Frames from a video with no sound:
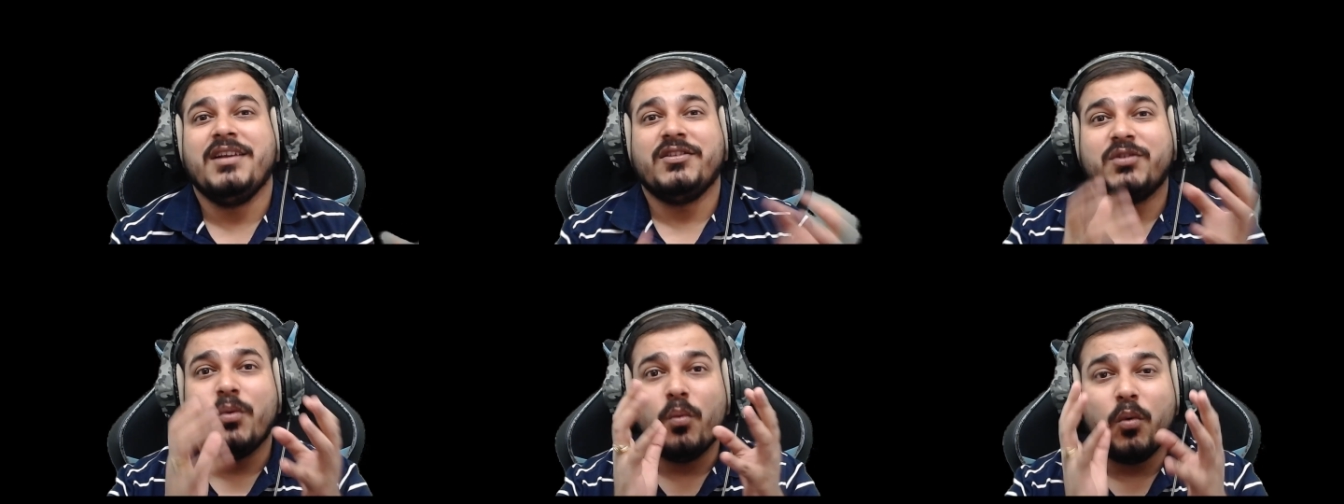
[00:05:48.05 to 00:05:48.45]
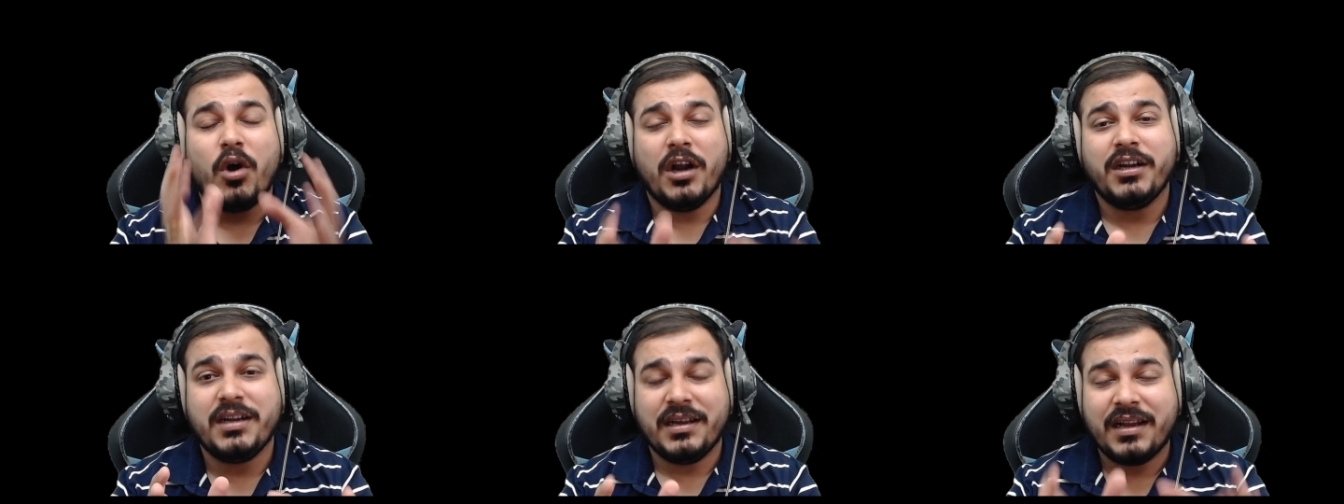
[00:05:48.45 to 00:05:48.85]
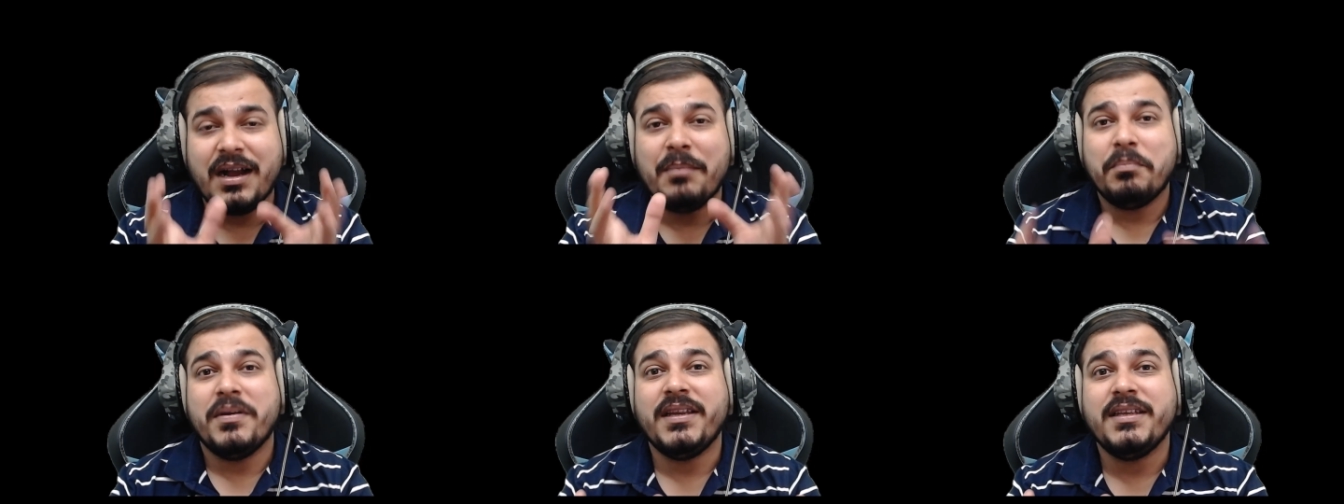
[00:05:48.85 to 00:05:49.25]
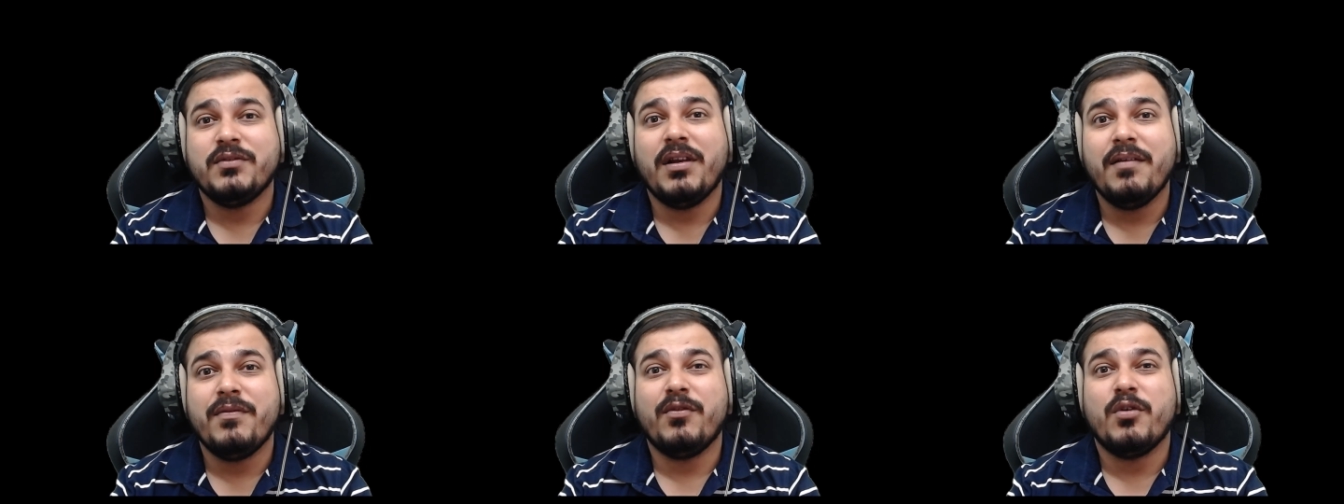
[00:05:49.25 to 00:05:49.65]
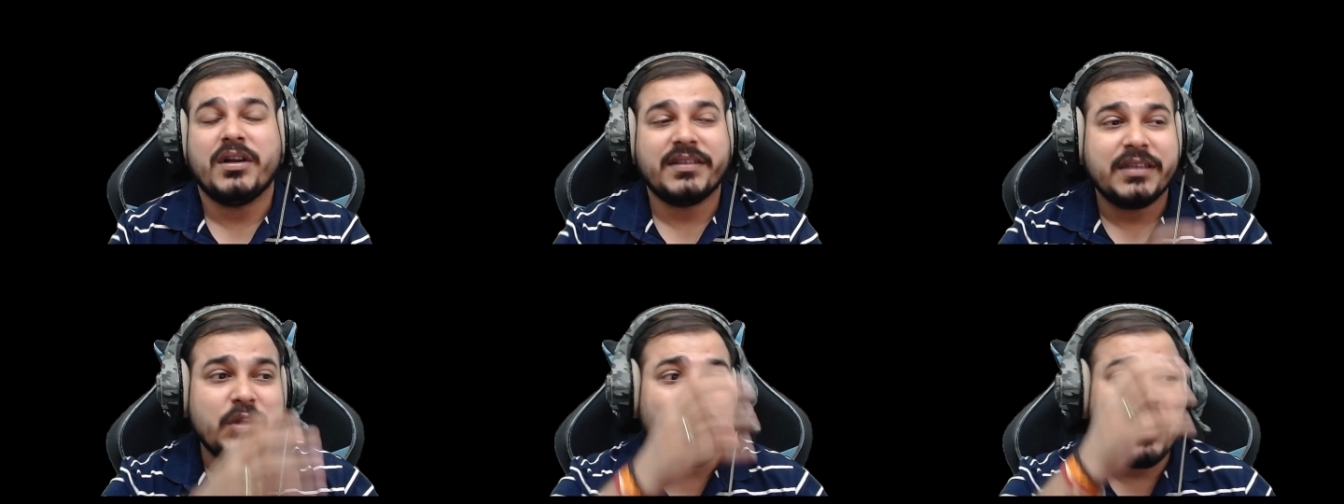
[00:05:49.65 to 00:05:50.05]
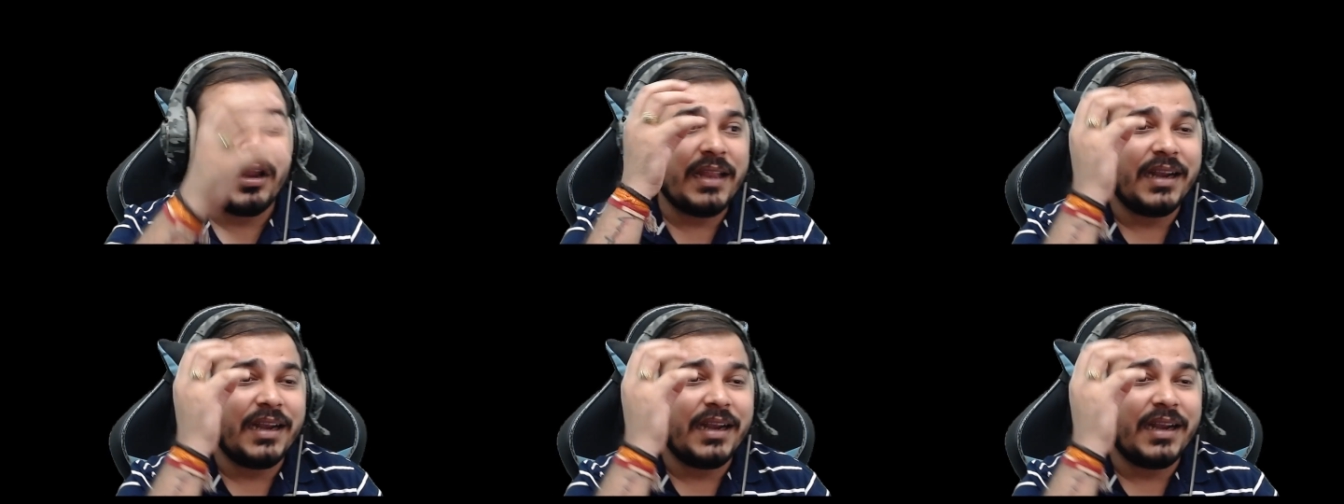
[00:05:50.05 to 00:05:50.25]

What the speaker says: So what companies will be focusing on,